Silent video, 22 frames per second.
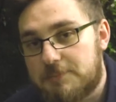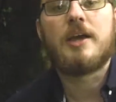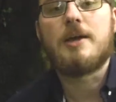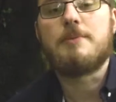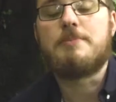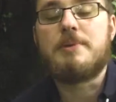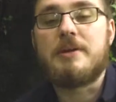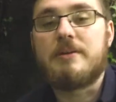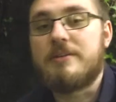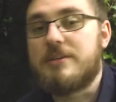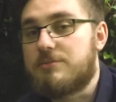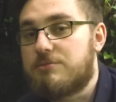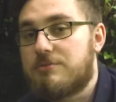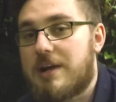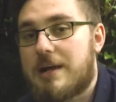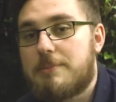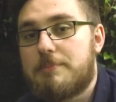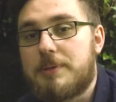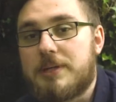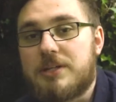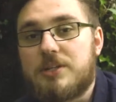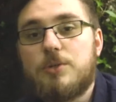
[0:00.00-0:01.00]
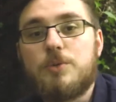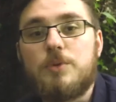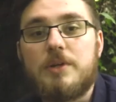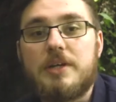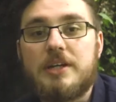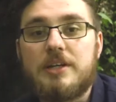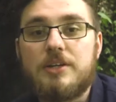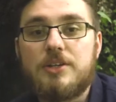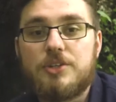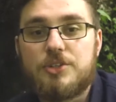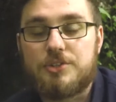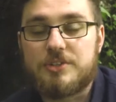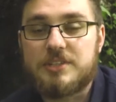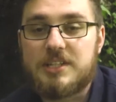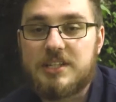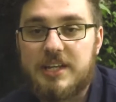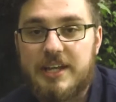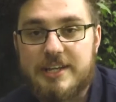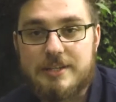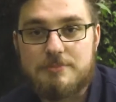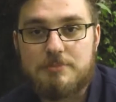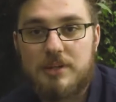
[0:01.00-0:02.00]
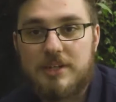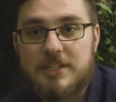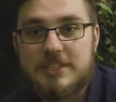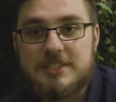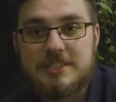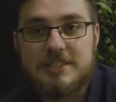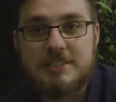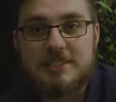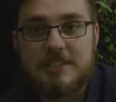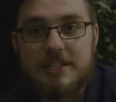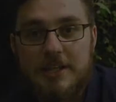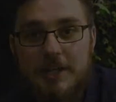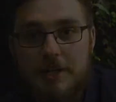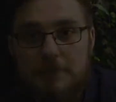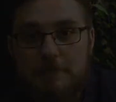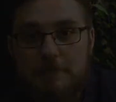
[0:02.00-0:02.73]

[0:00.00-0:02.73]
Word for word: a period of rapid cooling during the late Pleistocene.